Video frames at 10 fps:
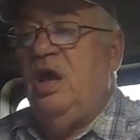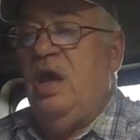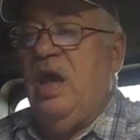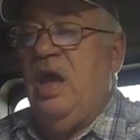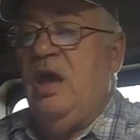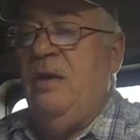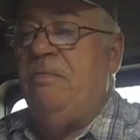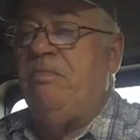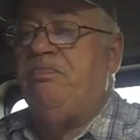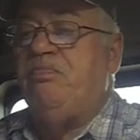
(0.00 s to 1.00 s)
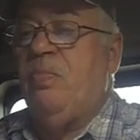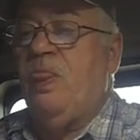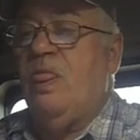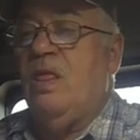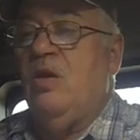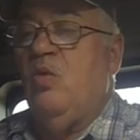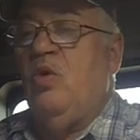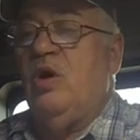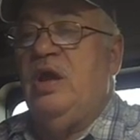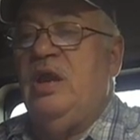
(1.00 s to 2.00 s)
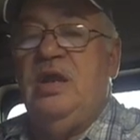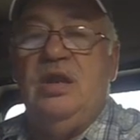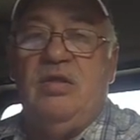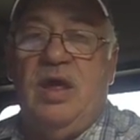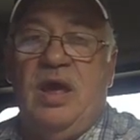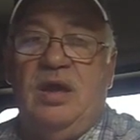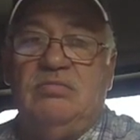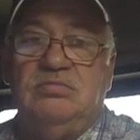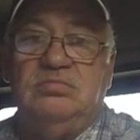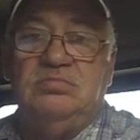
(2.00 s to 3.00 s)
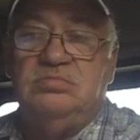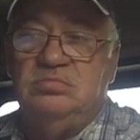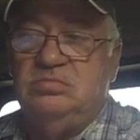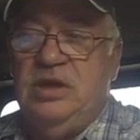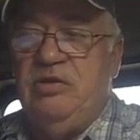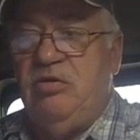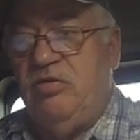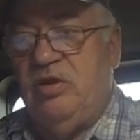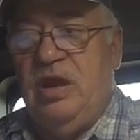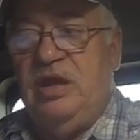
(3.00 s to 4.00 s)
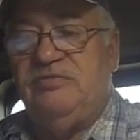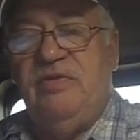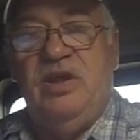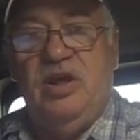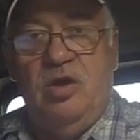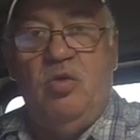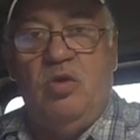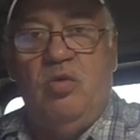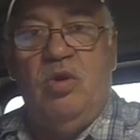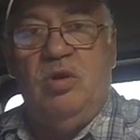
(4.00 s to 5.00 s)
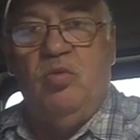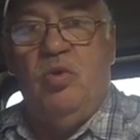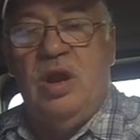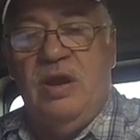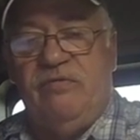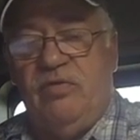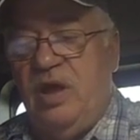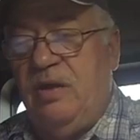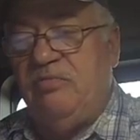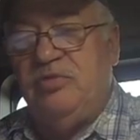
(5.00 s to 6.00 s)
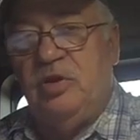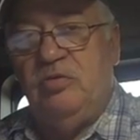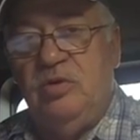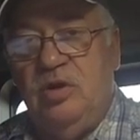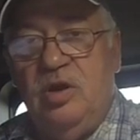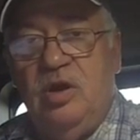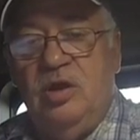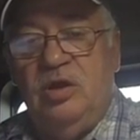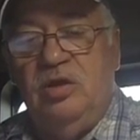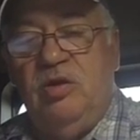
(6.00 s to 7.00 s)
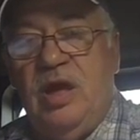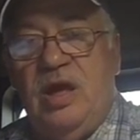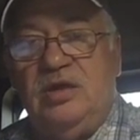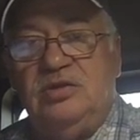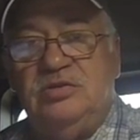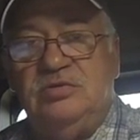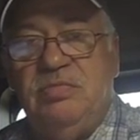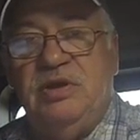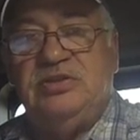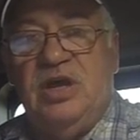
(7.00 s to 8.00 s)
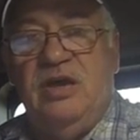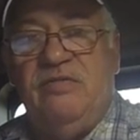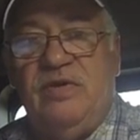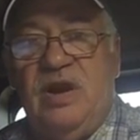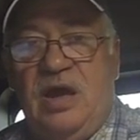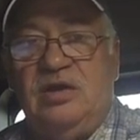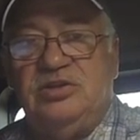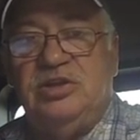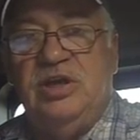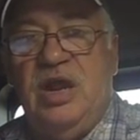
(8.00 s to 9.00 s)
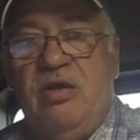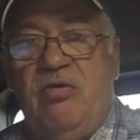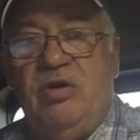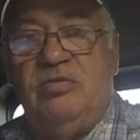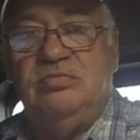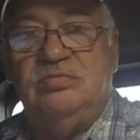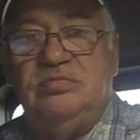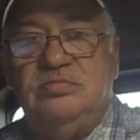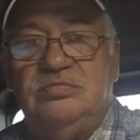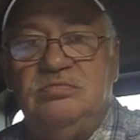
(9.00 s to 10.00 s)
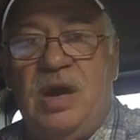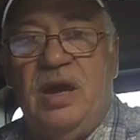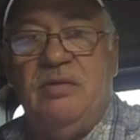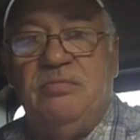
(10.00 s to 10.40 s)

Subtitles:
and we'll get into that either the next video or one after that. So you guys be safe, and I'll see you down the road. Bye.